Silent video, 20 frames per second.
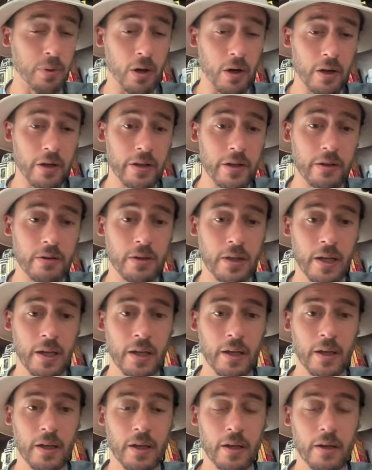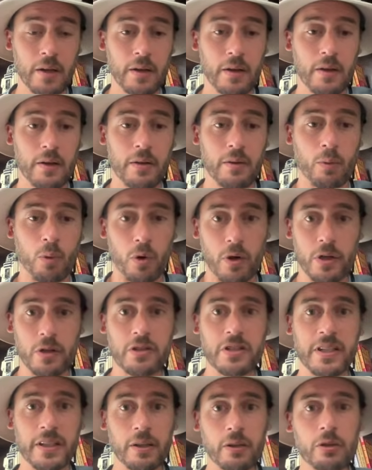of the Warriors
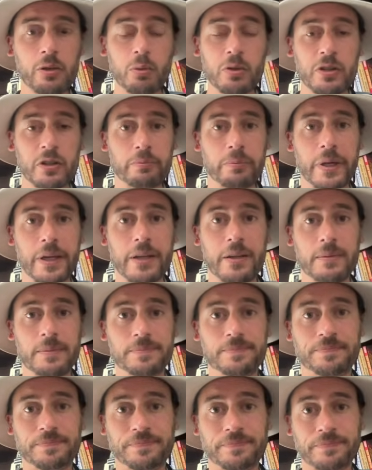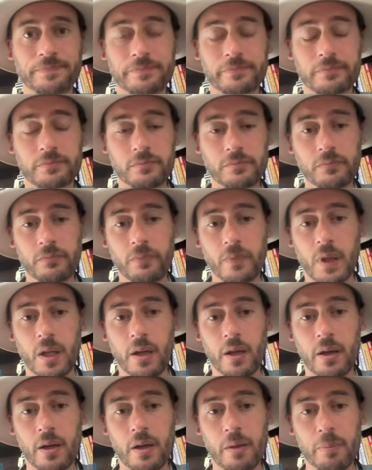Guild, which is big.
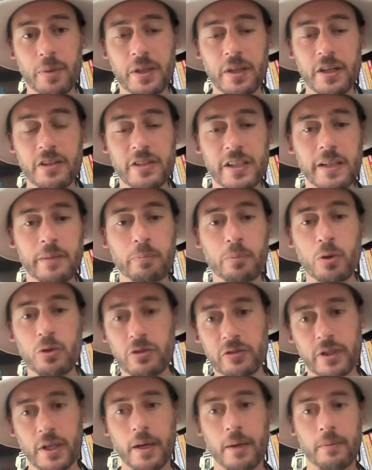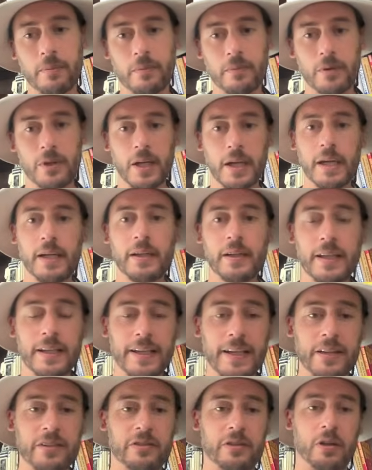because he boosts up Knight and he
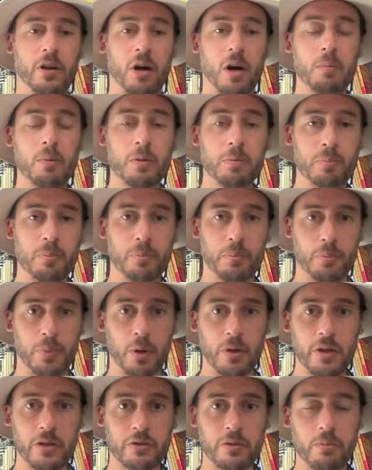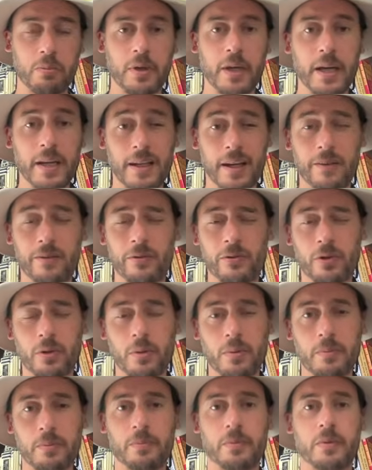gets the armor bonus from Knight and
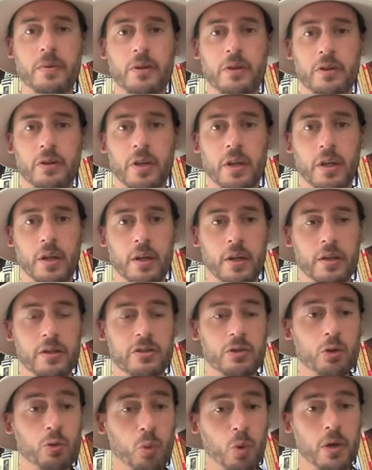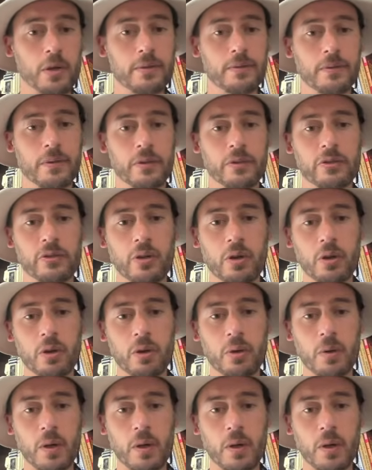from Shield Warden. So